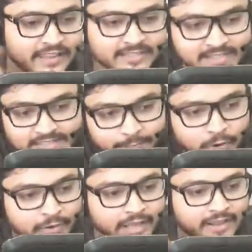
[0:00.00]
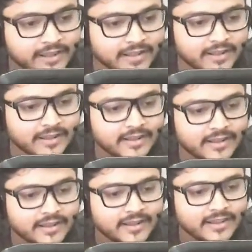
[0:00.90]
think it's a pony.
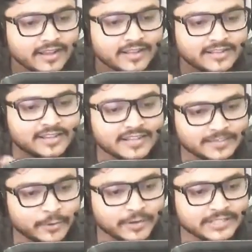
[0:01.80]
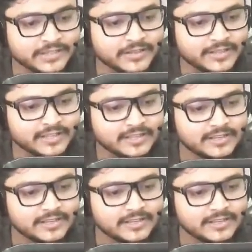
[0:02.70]
It's a ponytail.